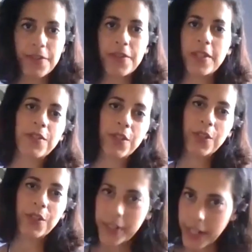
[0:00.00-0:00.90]
to
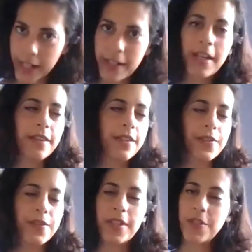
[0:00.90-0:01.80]
create, this
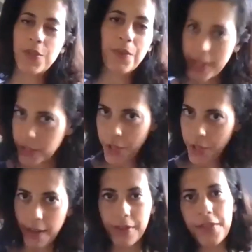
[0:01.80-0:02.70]
need to reach out,
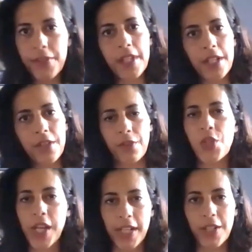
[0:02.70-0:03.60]
this need for change.